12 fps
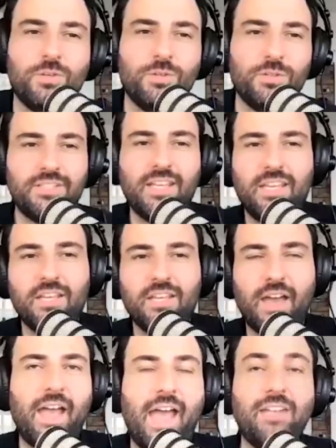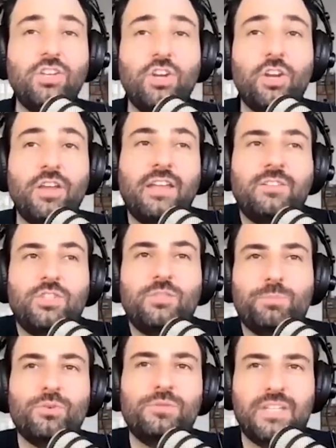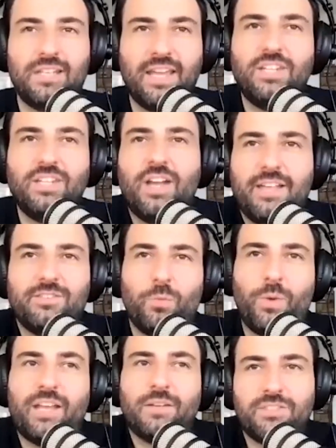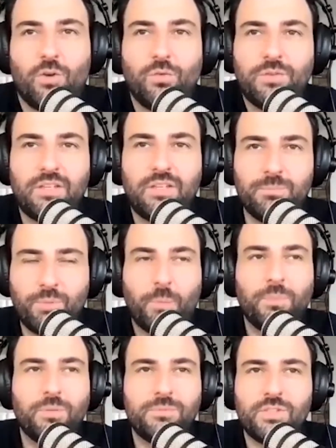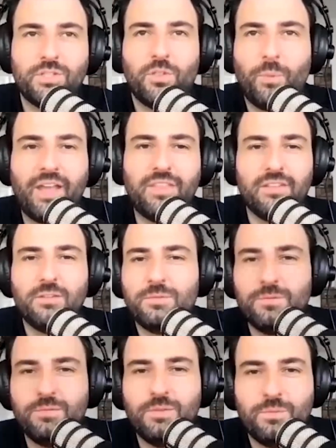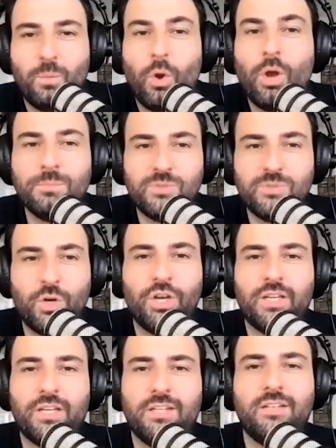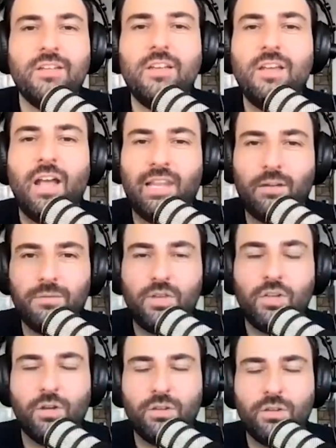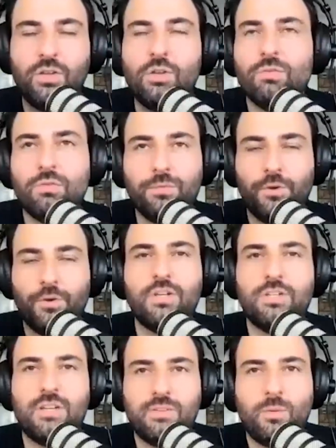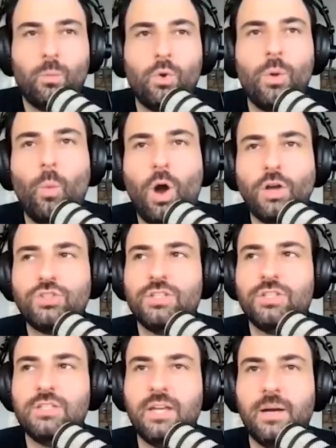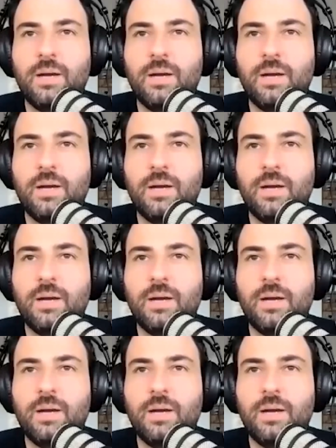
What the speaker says: good to hear that. And, it just proves that nature has a way of solving problems. The way that the worms work. And I love, you were referring to it as a worm wash, and